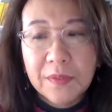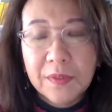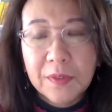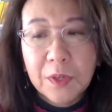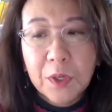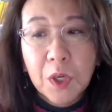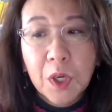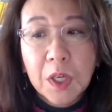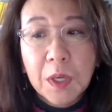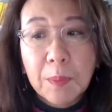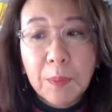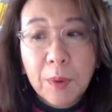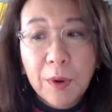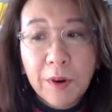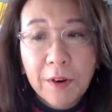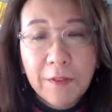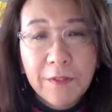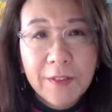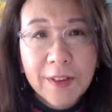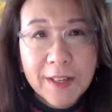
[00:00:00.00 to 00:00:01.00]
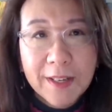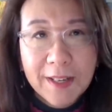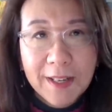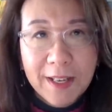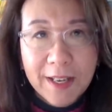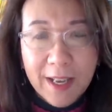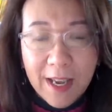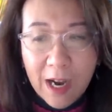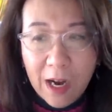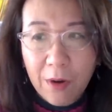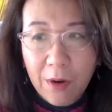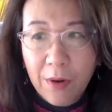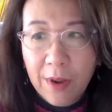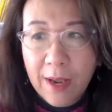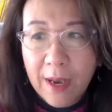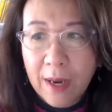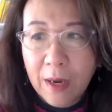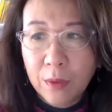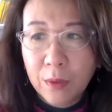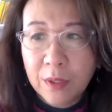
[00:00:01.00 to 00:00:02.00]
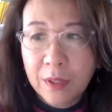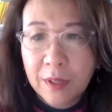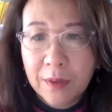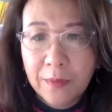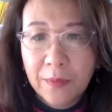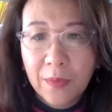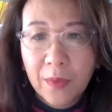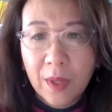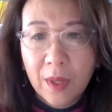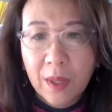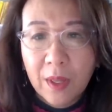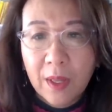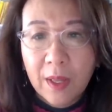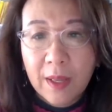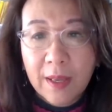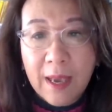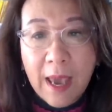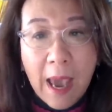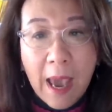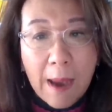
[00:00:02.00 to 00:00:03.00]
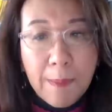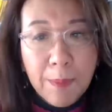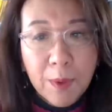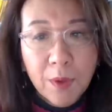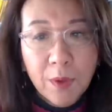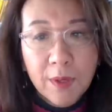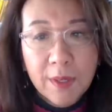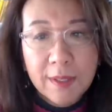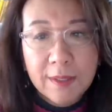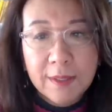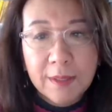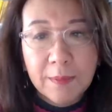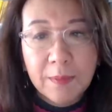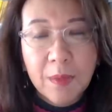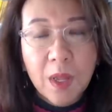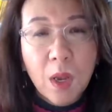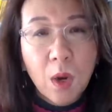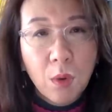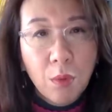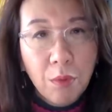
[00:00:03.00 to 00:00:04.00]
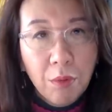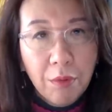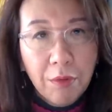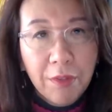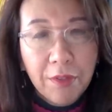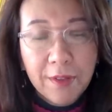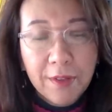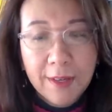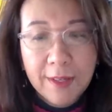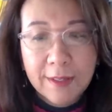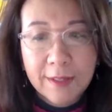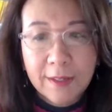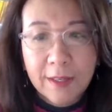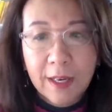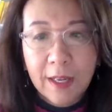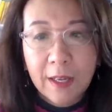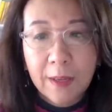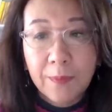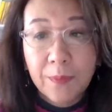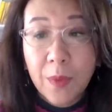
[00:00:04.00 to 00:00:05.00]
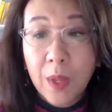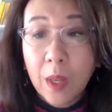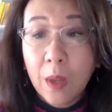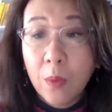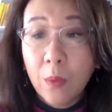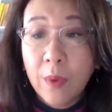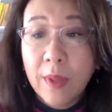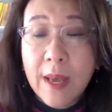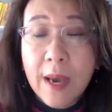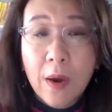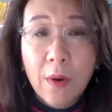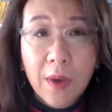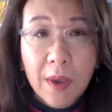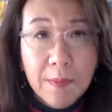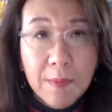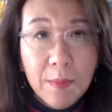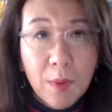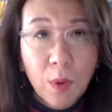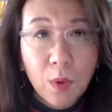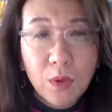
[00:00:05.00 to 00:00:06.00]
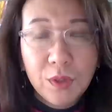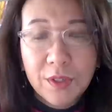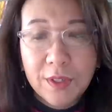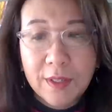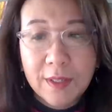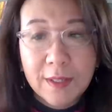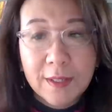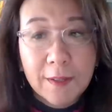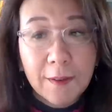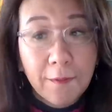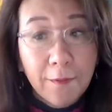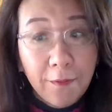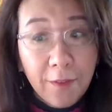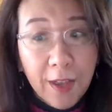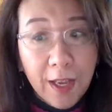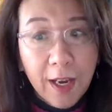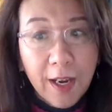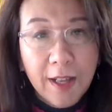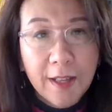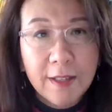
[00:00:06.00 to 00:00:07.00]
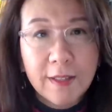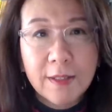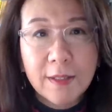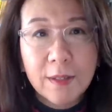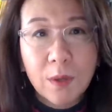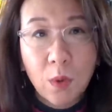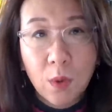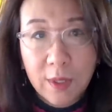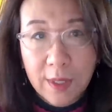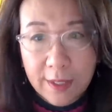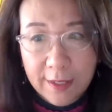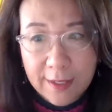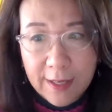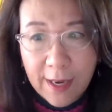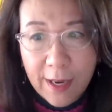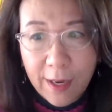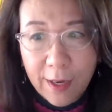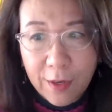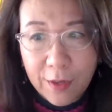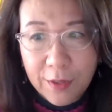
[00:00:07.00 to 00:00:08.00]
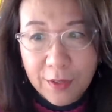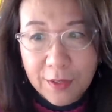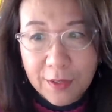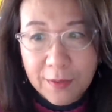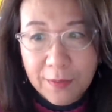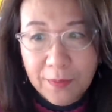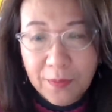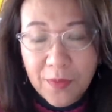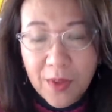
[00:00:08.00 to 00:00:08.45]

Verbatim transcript: could perfectly carry out capitalism ruthlessly without emotions, feelings, or desires.